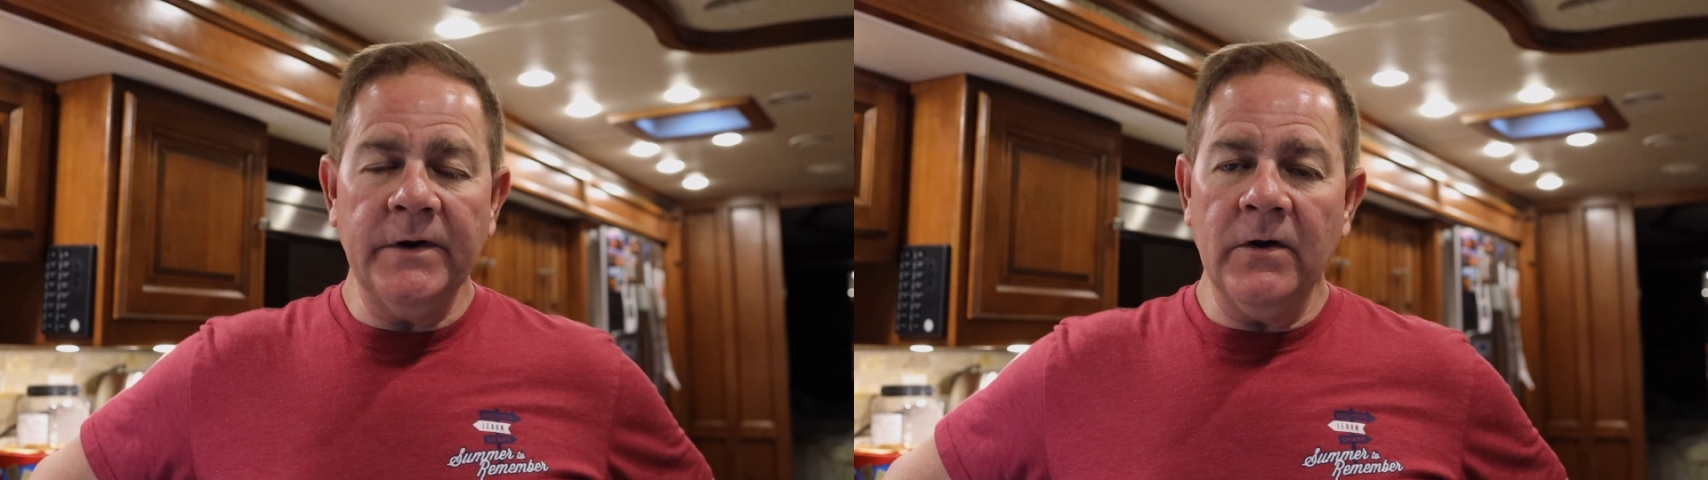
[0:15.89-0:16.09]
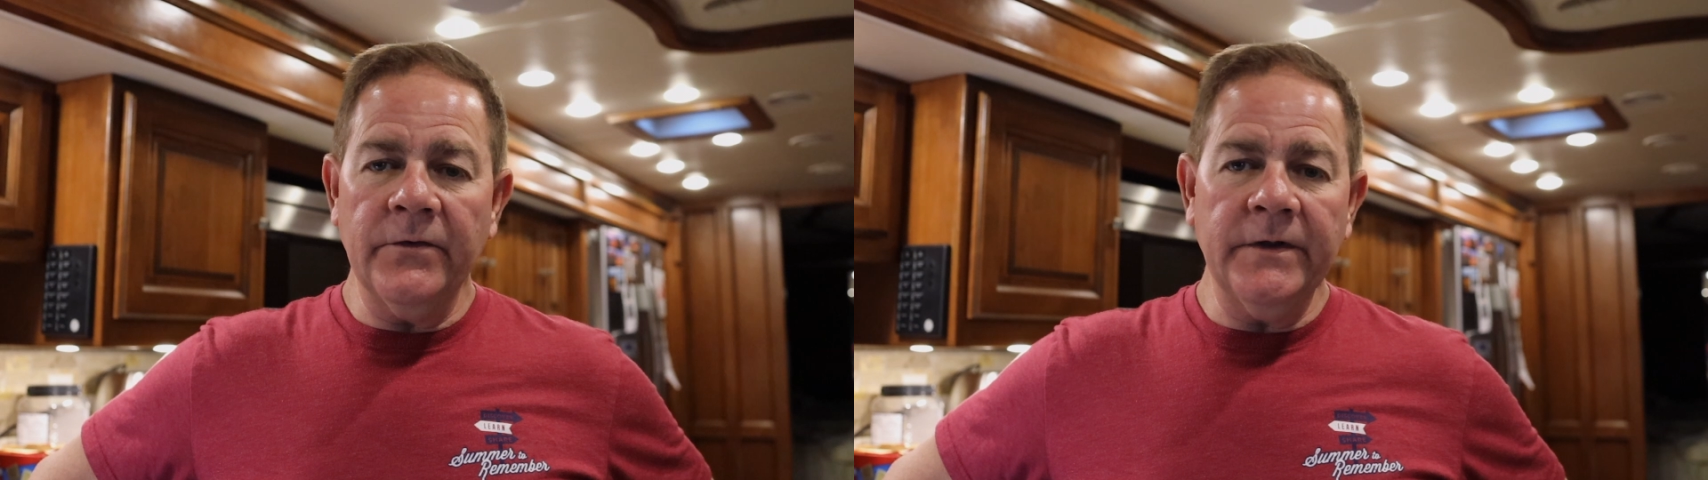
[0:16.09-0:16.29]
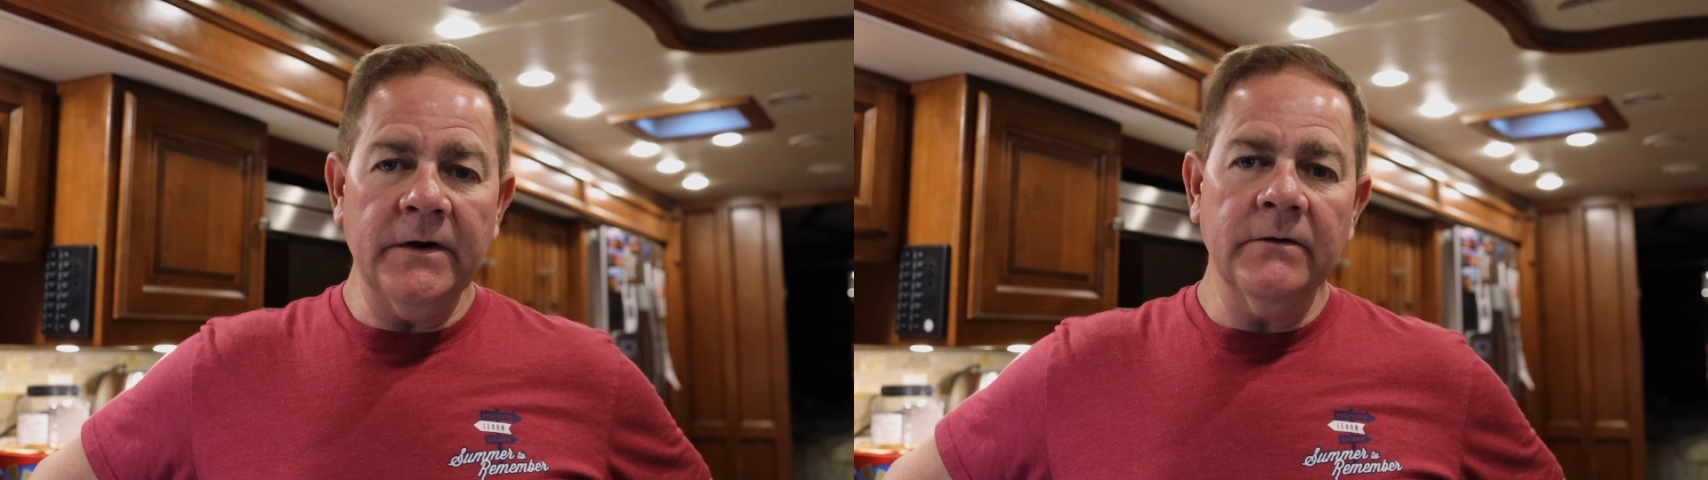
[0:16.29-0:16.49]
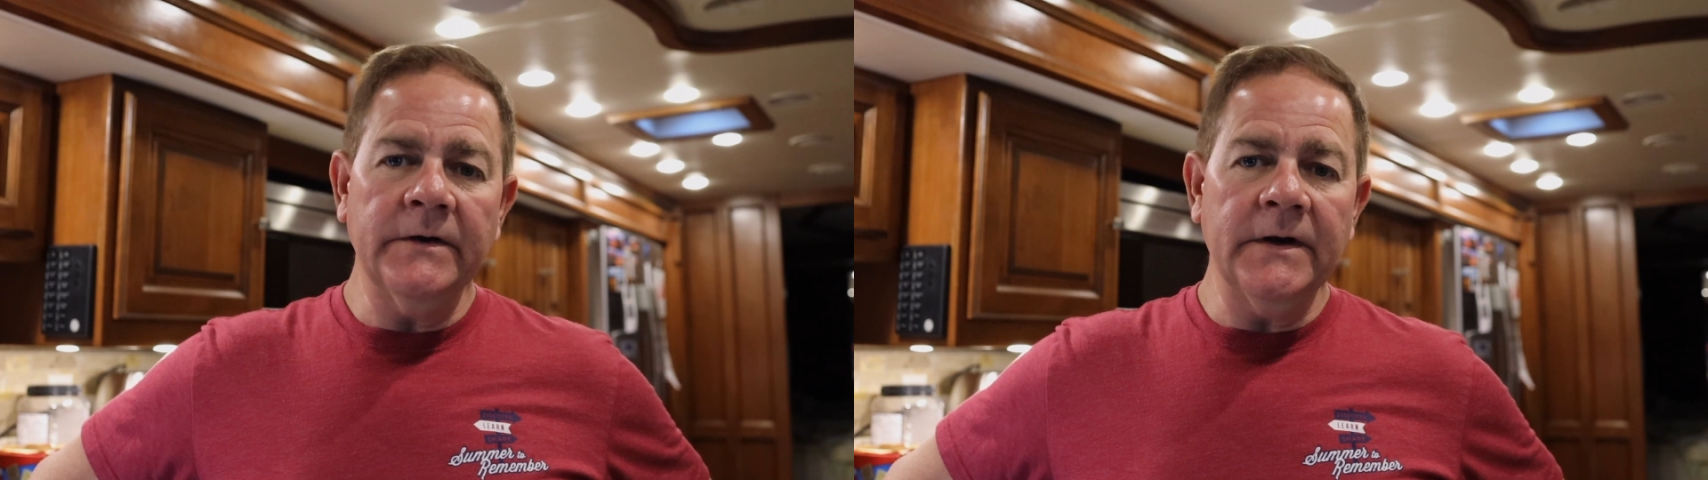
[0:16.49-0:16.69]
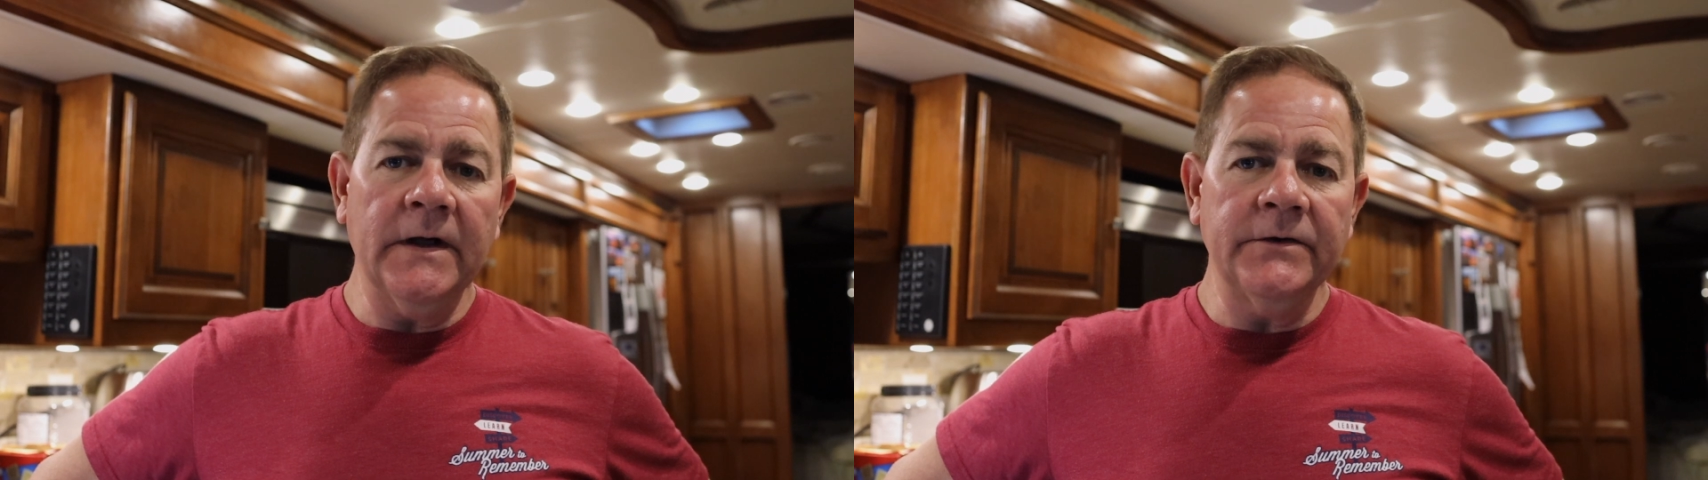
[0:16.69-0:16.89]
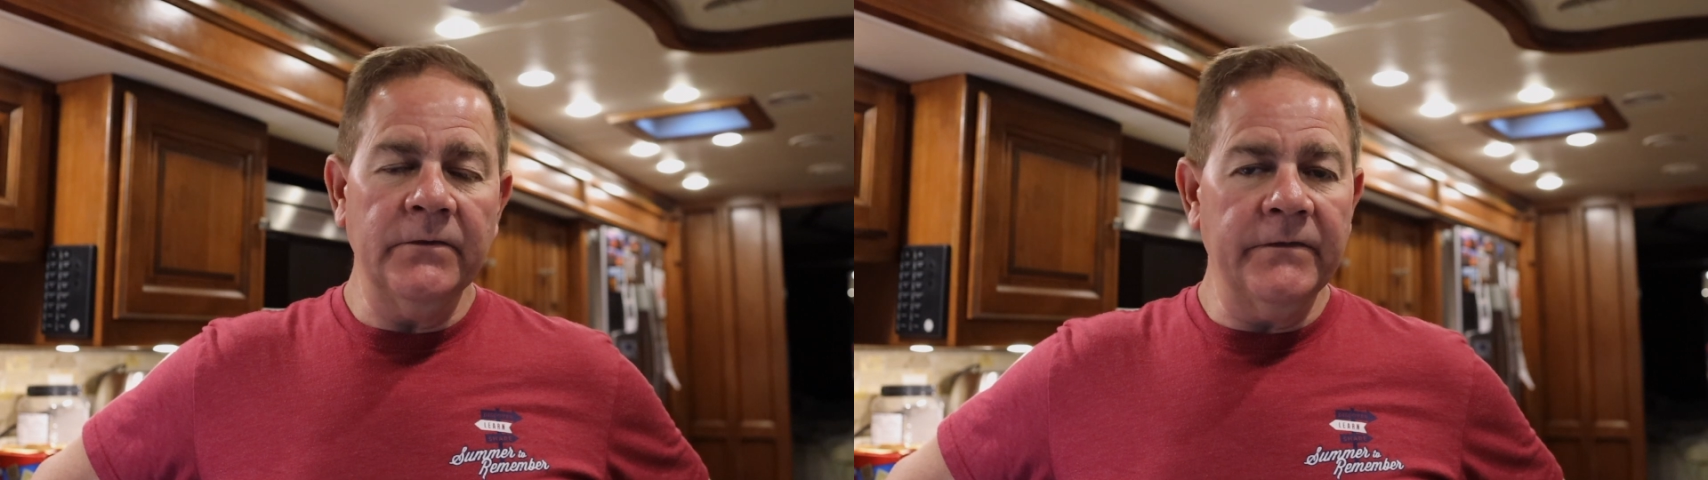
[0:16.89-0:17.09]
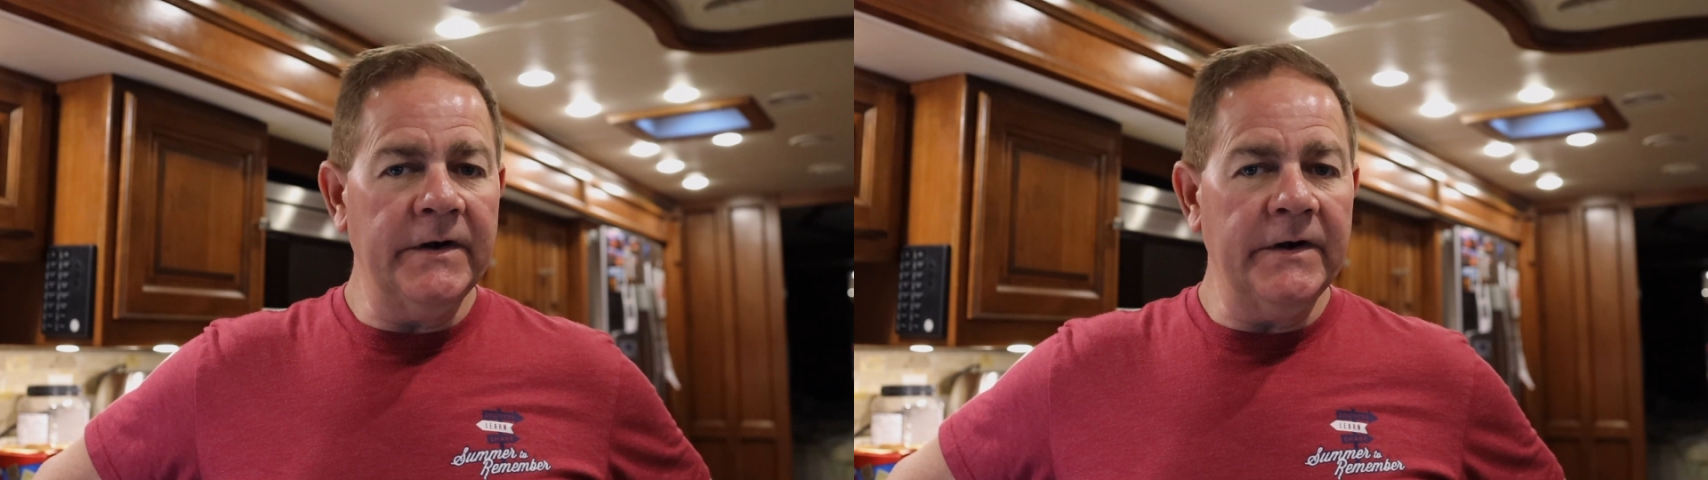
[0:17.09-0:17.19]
We go there and do